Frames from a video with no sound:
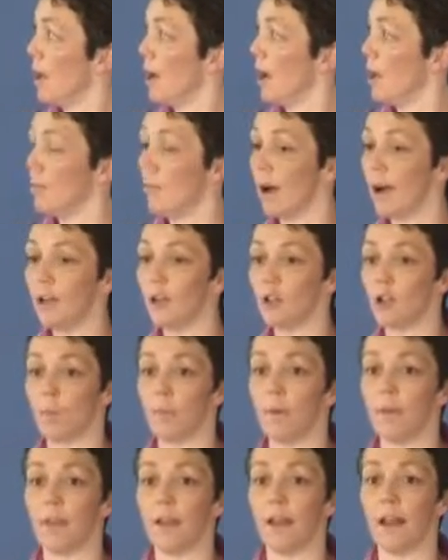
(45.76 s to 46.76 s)
And my
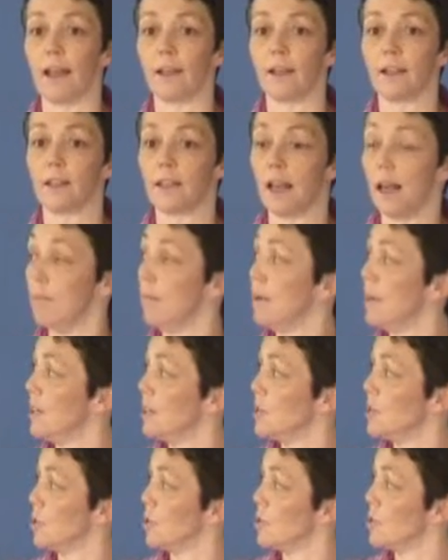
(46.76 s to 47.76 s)
job in the next 10
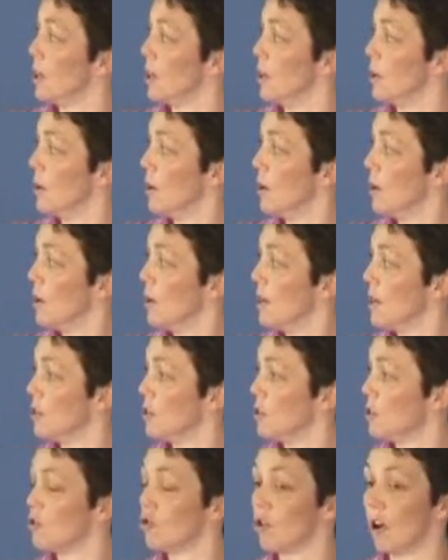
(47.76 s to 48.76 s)
minutes or so is
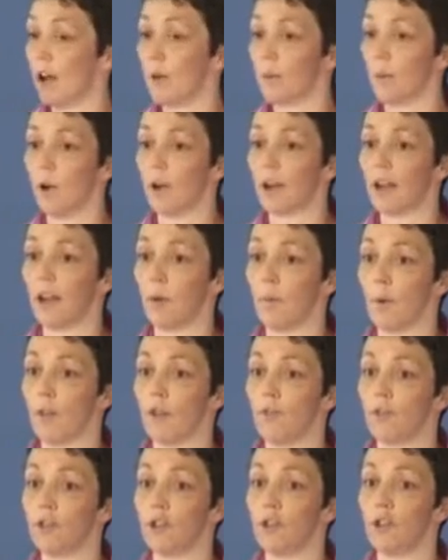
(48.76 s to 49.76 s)
to try and work out
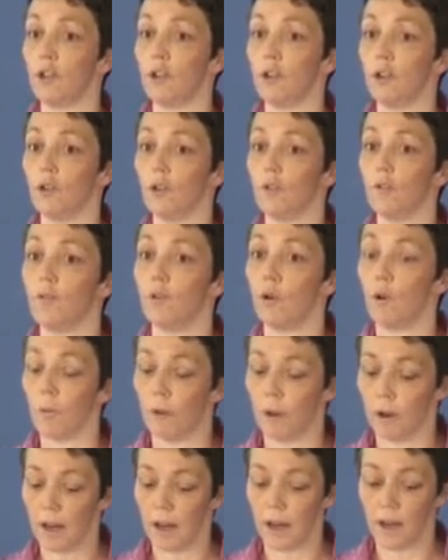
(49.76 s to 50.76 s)
whether a student
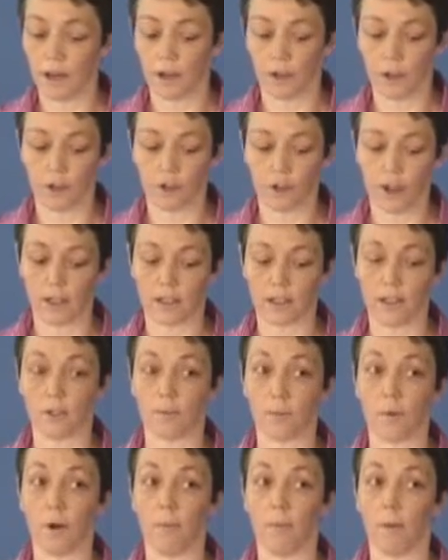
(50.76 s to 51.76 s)
formulary can address this
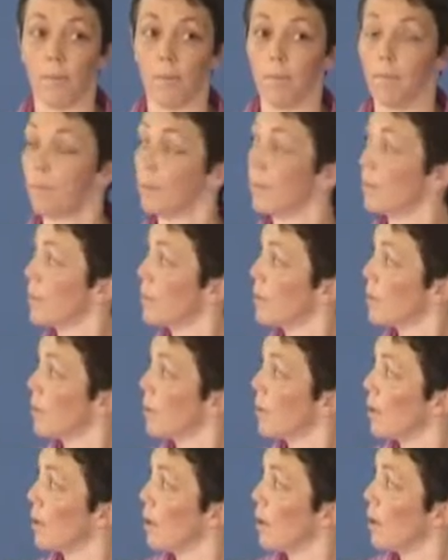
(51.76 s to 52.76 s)
problem.
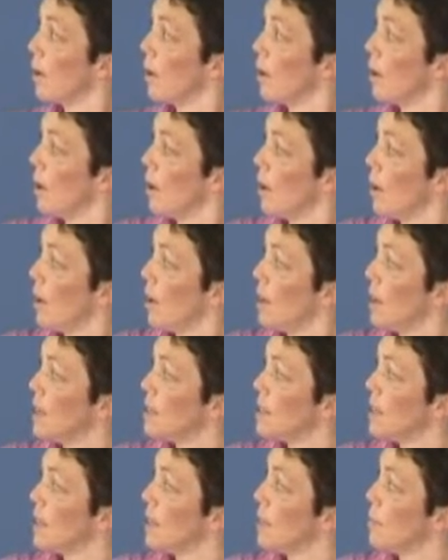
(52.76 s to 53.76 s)

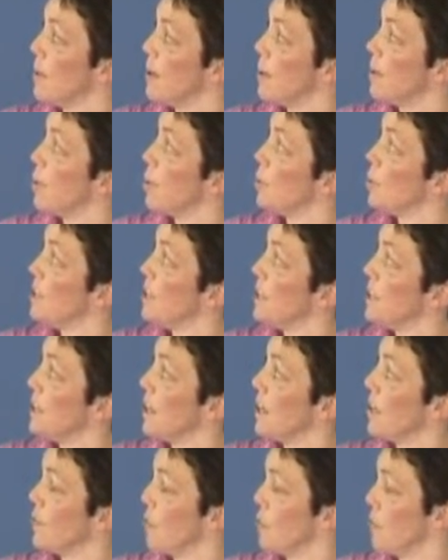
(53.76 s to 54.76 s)
Here's a little bit more
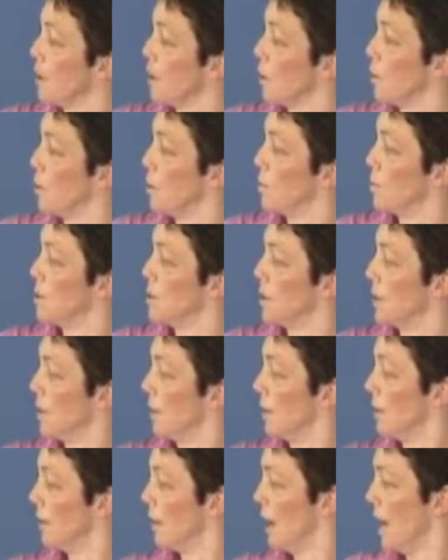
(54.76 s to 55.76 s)
detail from the EQUIP
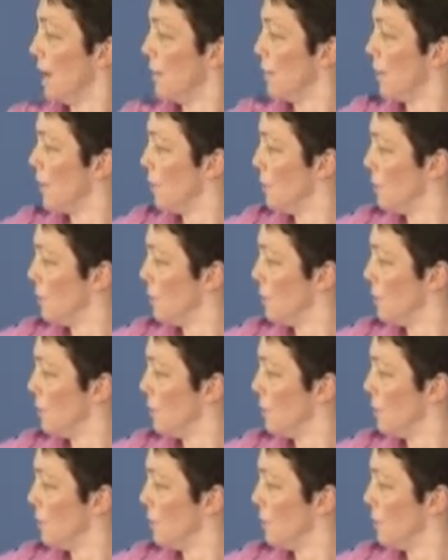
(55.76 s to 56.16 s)
study, and anyone